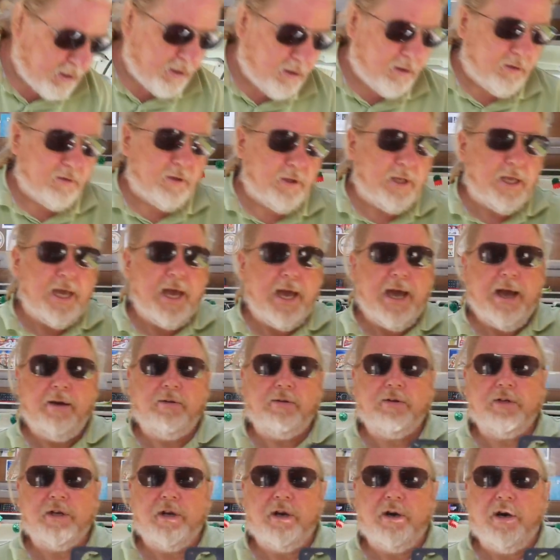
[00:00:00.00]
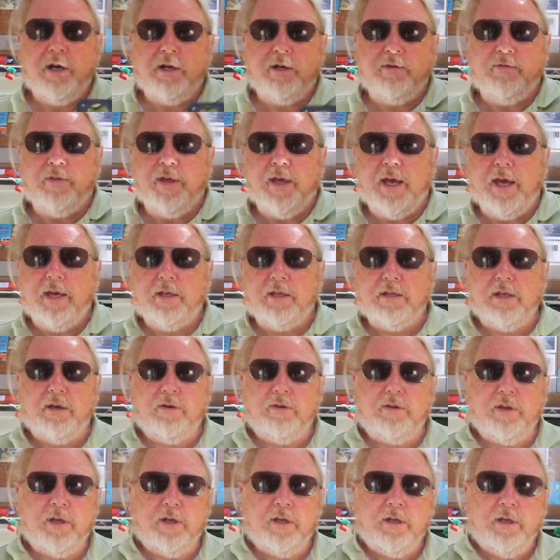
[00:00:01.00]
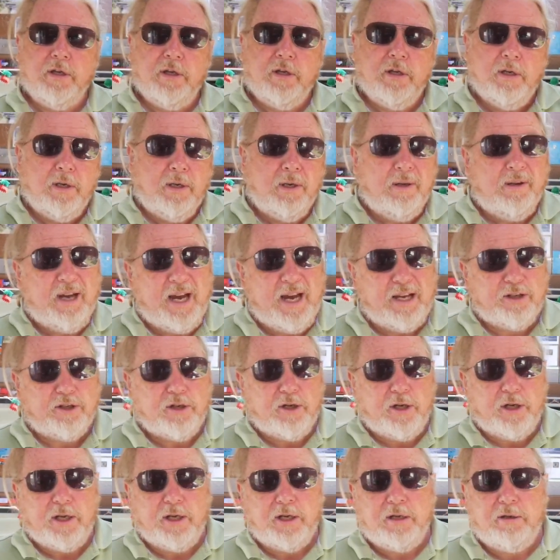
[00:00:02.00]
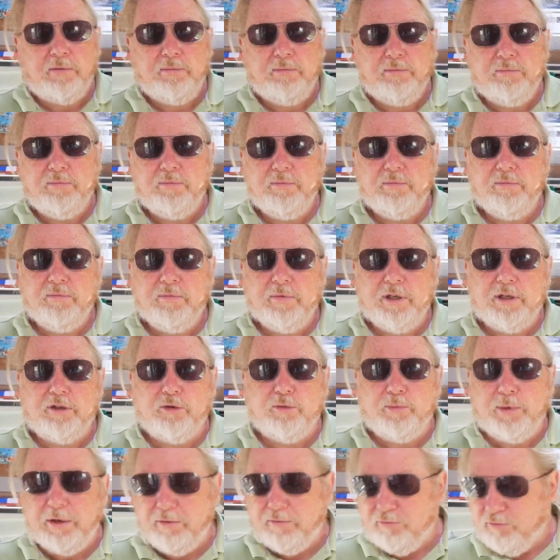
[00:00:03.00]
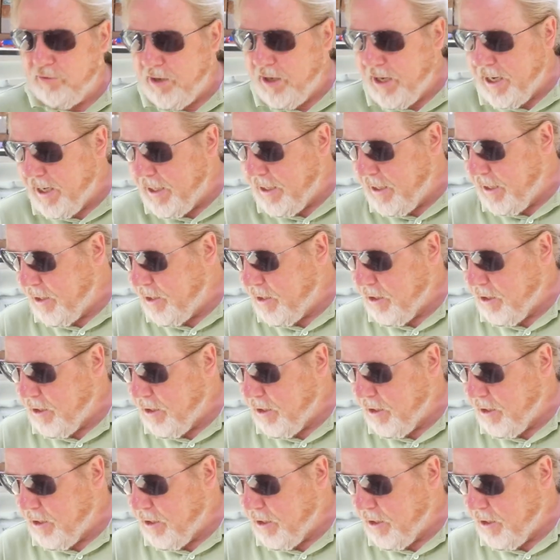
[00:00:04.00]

on the outside of there, so that actually this will be really